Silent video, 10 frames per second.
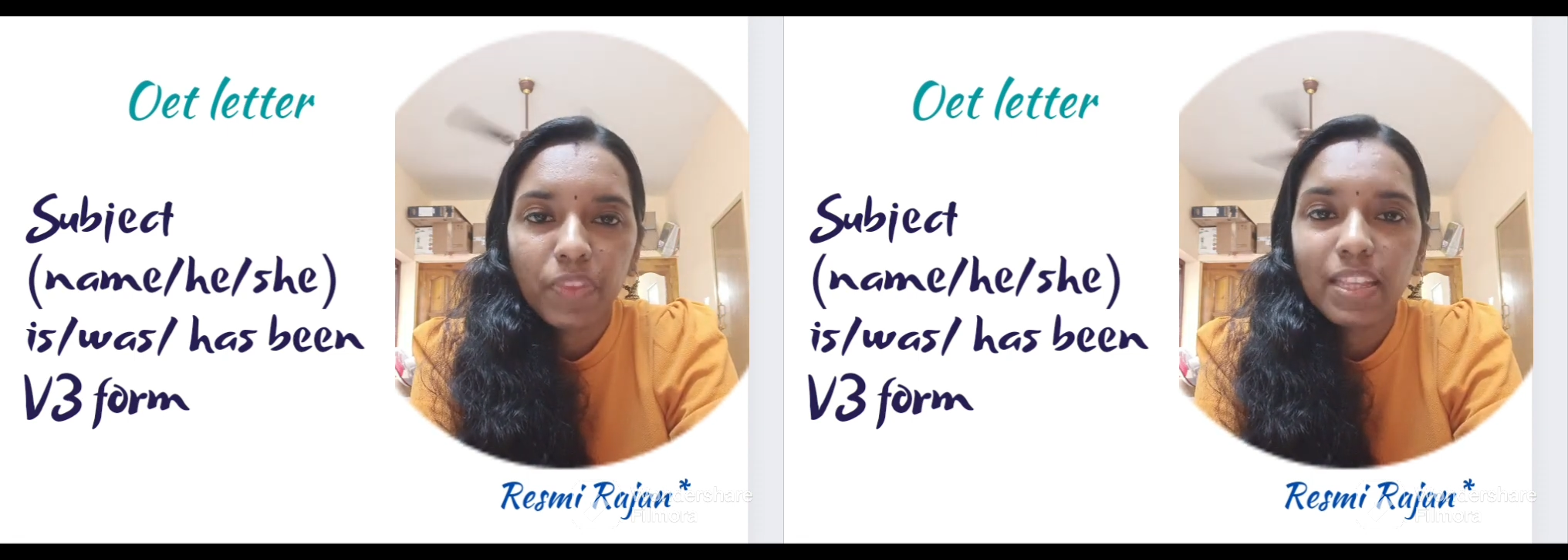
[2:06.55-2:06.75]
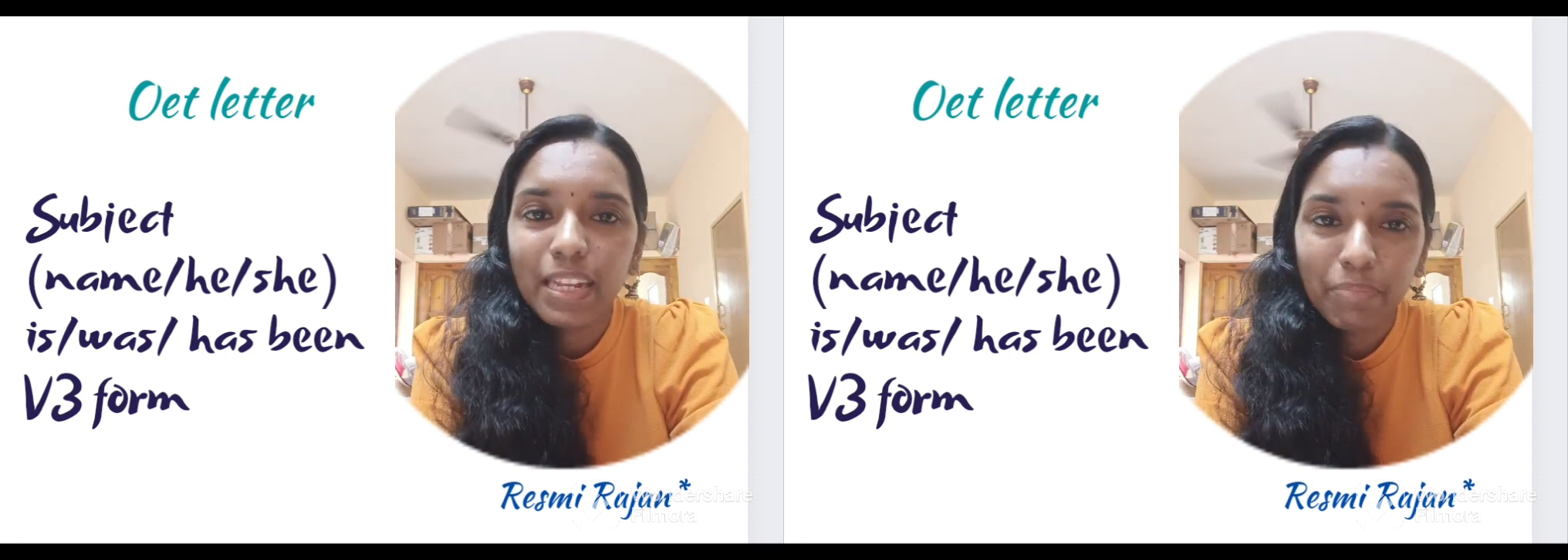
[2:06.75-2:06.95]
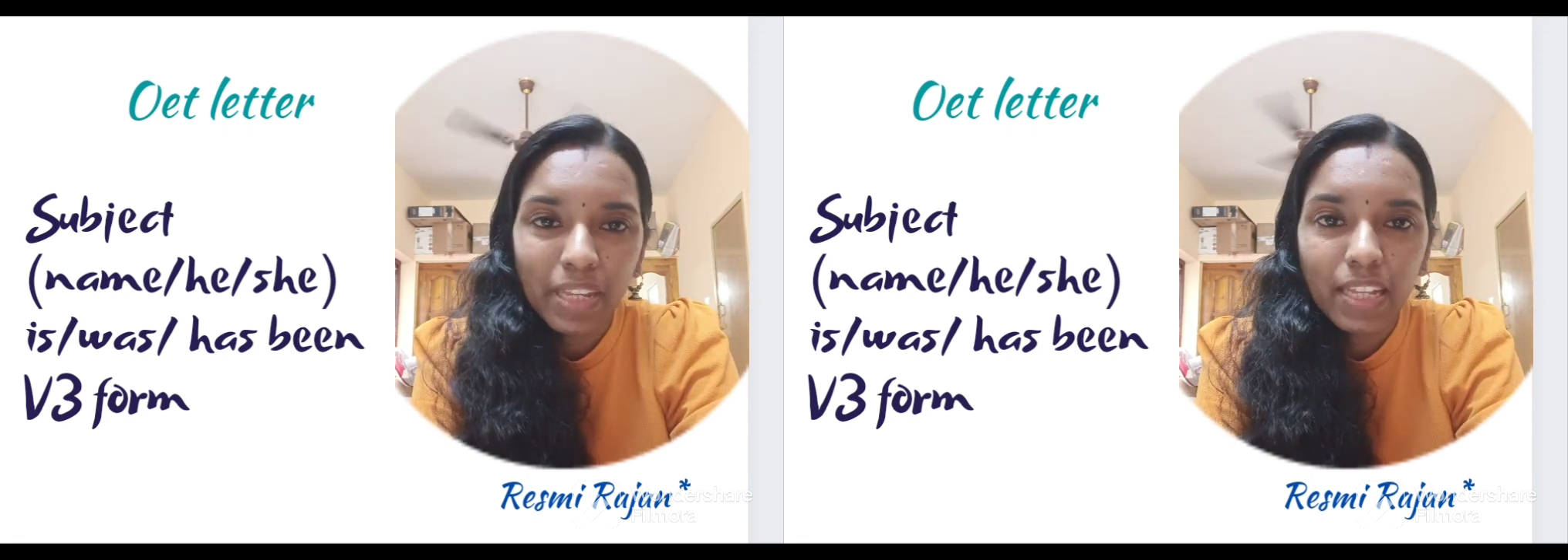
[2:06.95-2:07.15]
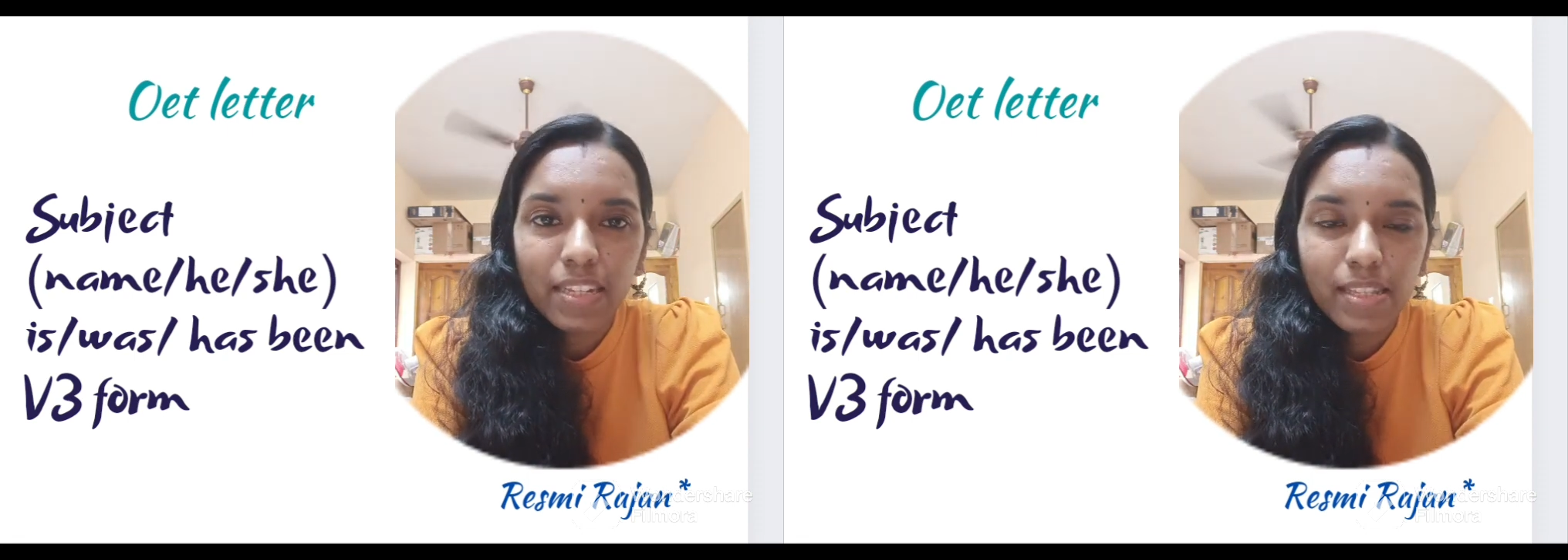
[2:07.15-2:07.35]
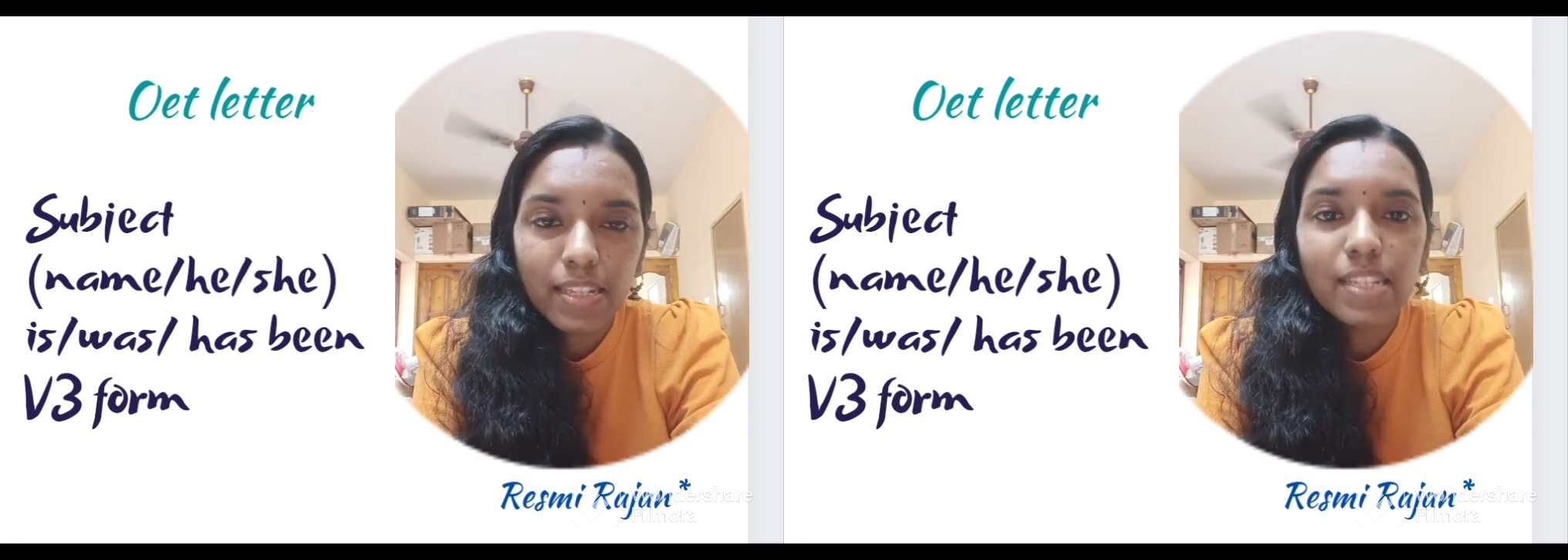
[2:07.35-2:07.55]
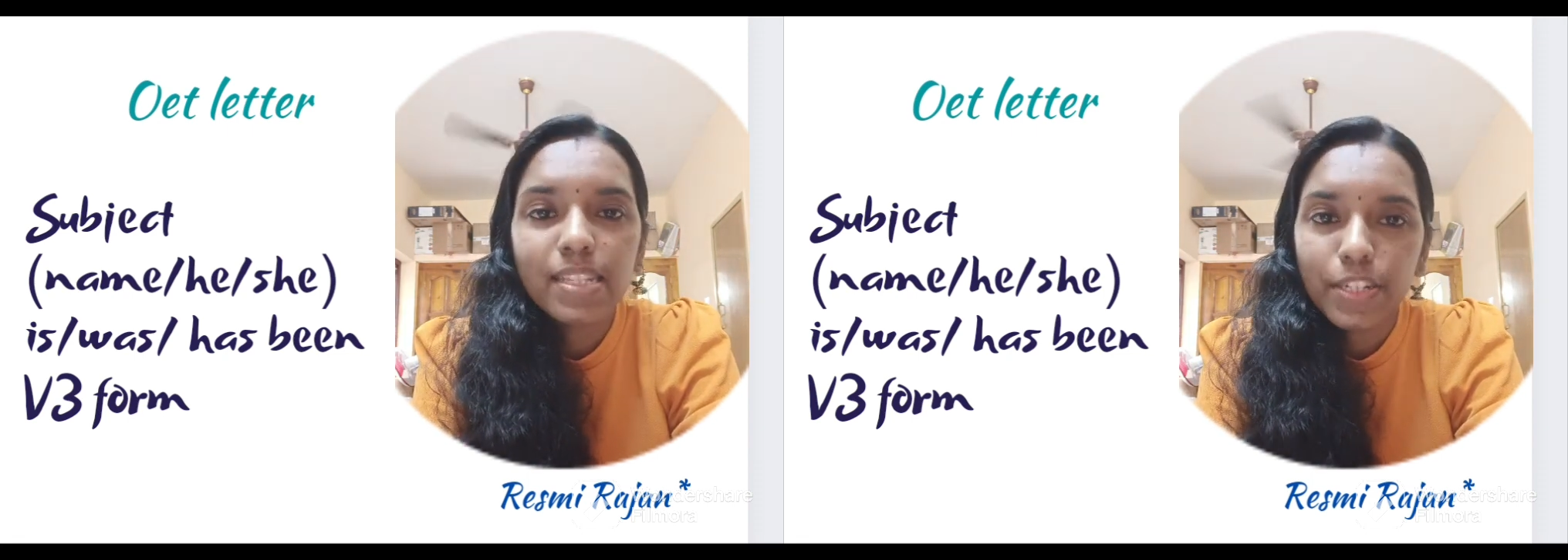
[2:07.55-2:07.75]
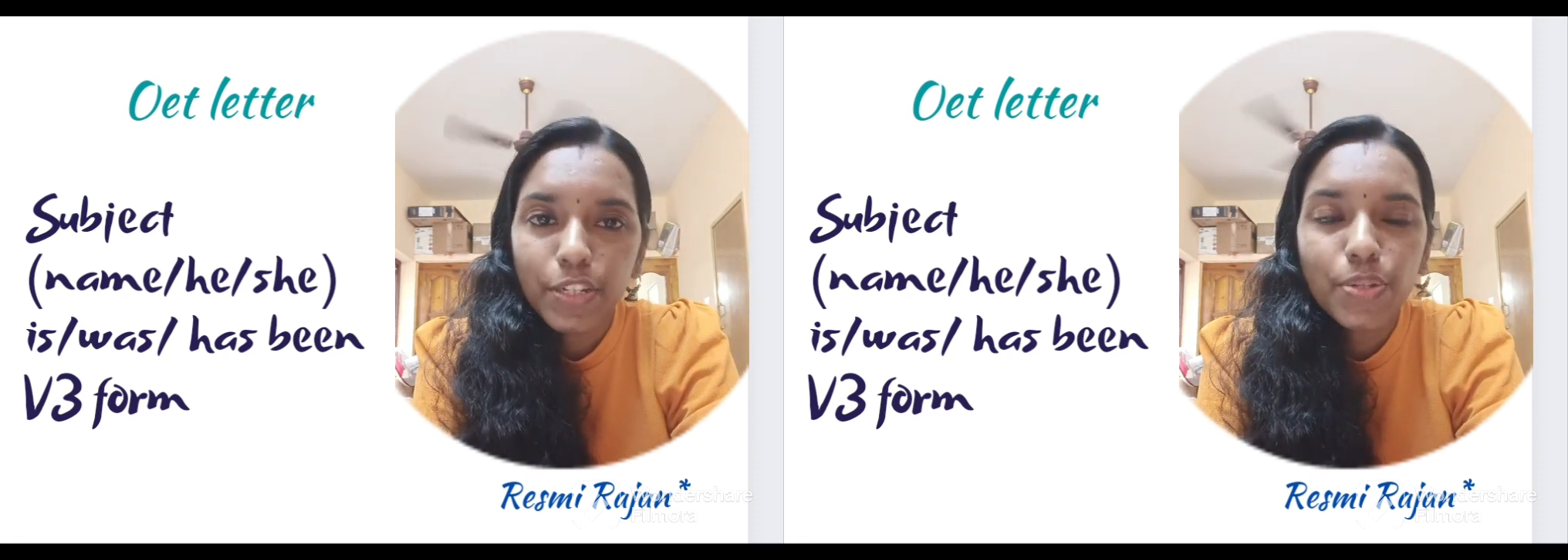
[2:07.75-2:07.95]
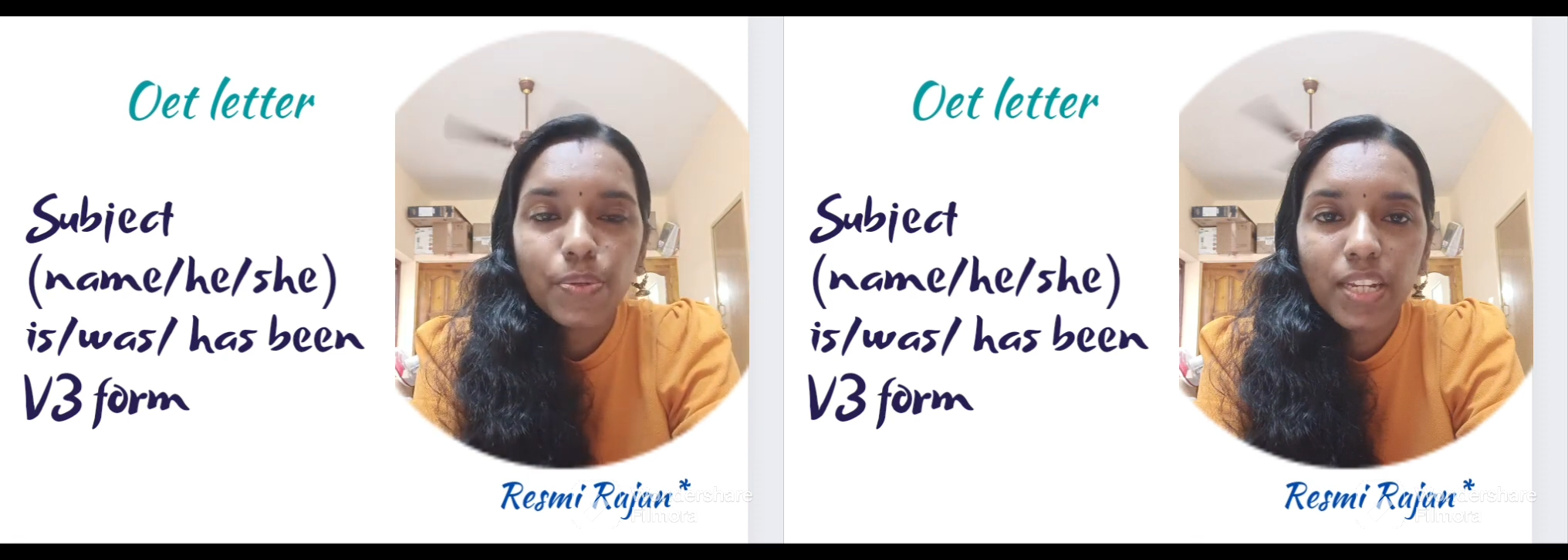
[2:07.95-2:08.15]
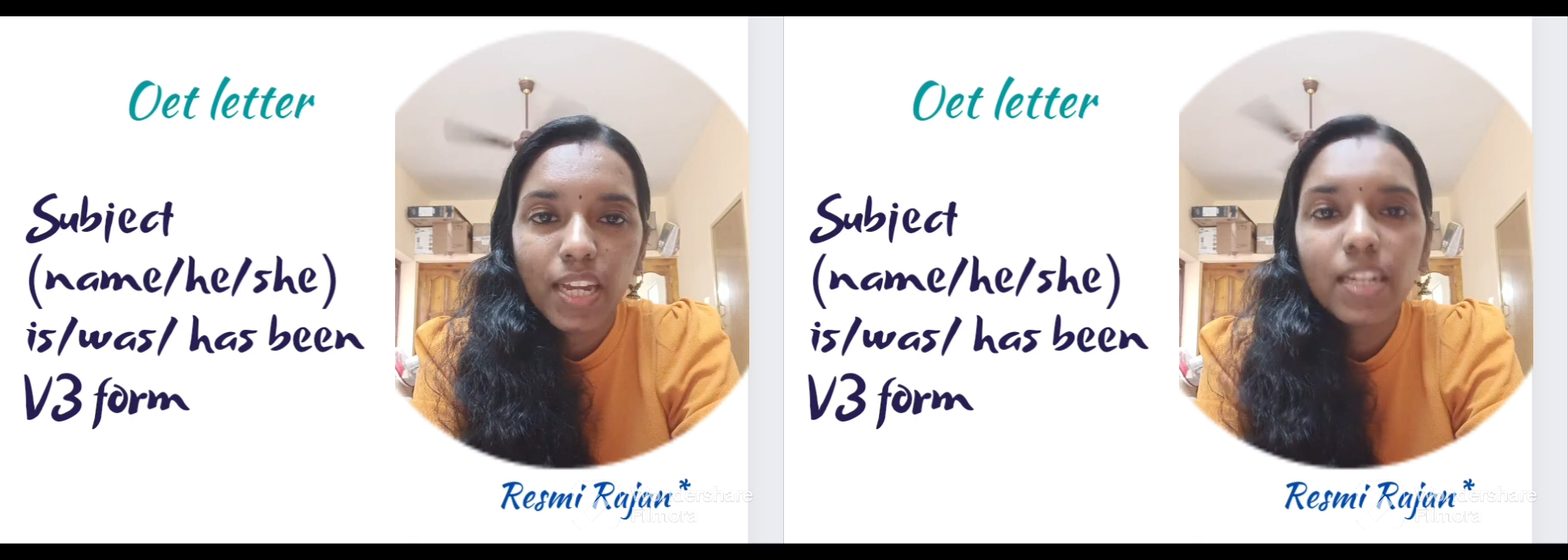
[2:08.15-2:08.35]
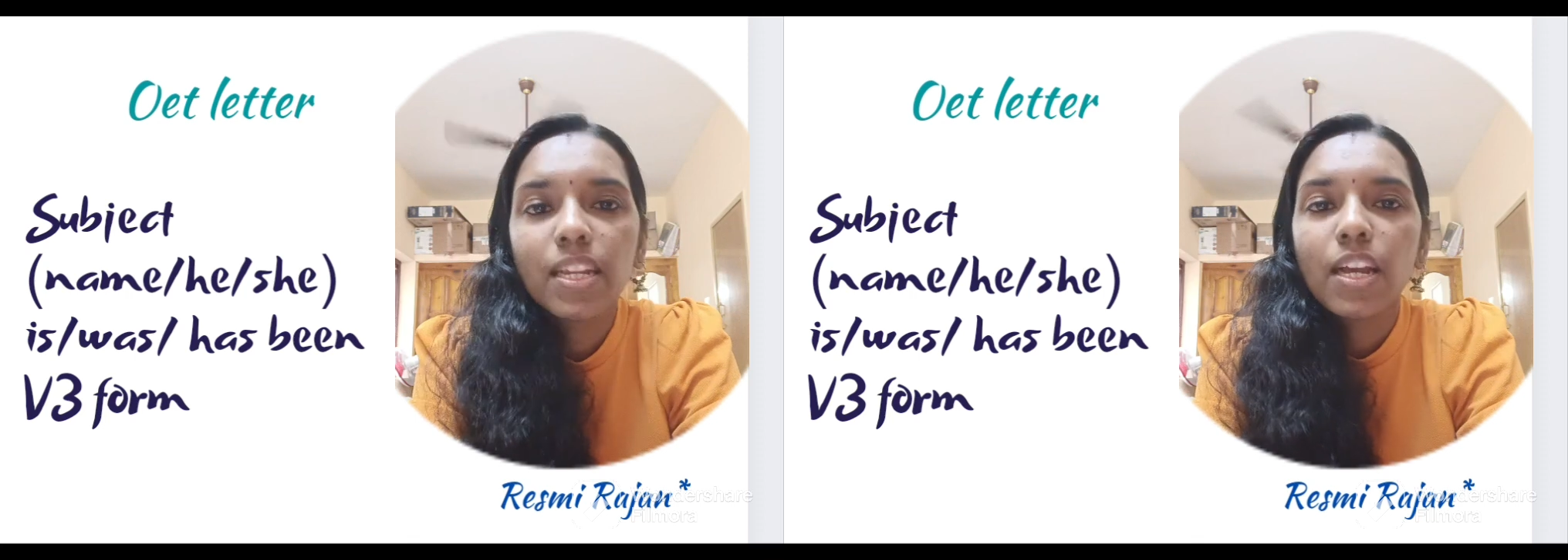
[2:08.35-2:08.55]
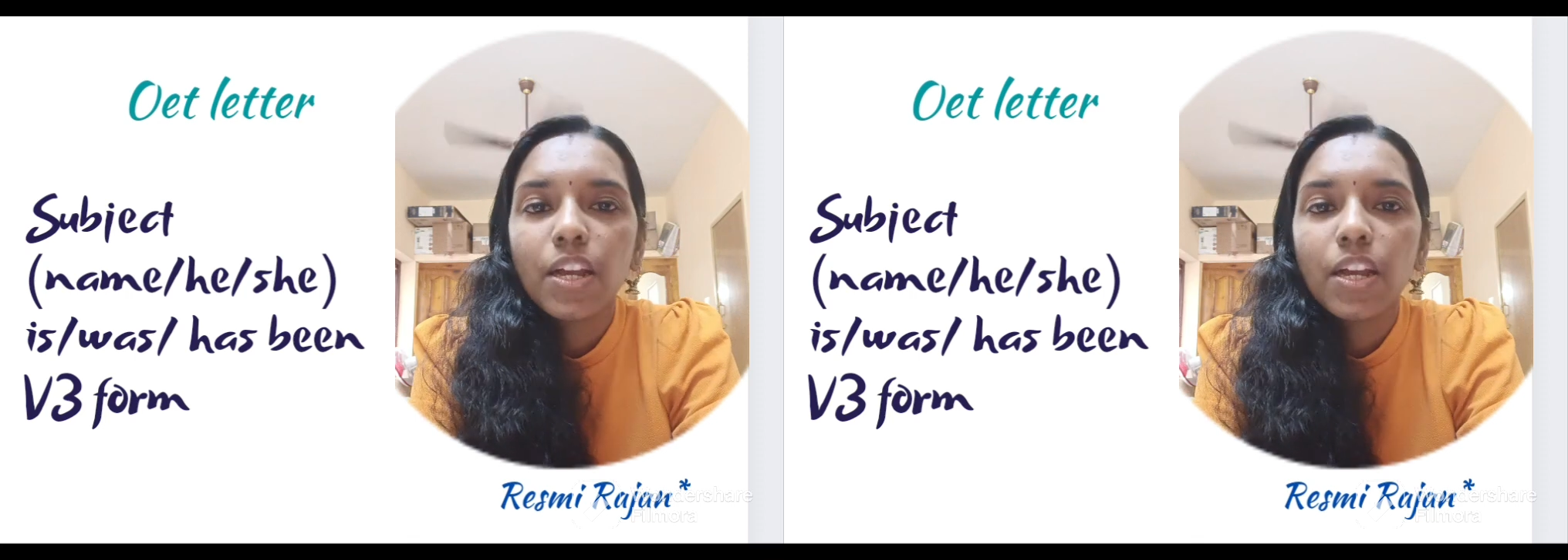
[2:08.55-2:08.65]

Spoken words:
That means it is understood that